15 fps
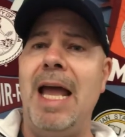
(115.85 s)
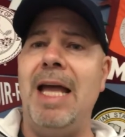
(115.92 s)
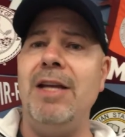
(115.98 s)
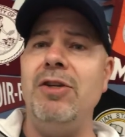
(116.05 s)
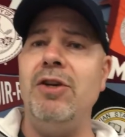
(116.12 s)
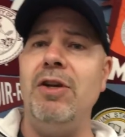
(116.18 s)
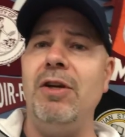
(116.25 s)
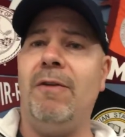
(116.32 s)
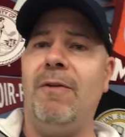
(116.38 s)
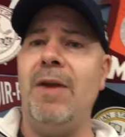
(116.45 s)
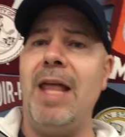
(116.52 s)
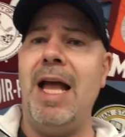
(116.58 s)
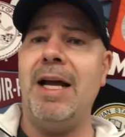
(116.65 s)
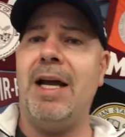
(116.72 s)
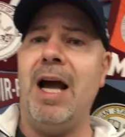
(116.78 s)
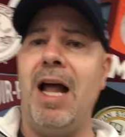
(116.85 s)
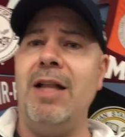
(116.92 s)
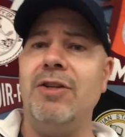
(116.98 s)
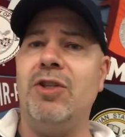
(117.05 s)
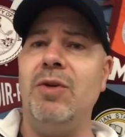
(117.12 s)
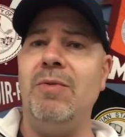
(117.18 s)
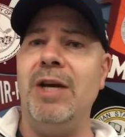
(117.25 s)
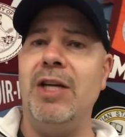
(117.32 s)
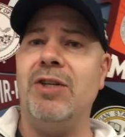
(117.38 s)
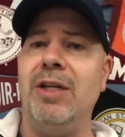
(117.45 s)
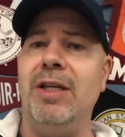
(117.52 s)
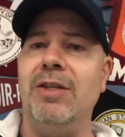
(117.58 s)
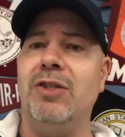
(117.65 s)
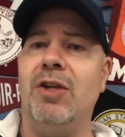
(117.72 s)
and use for that college tuition.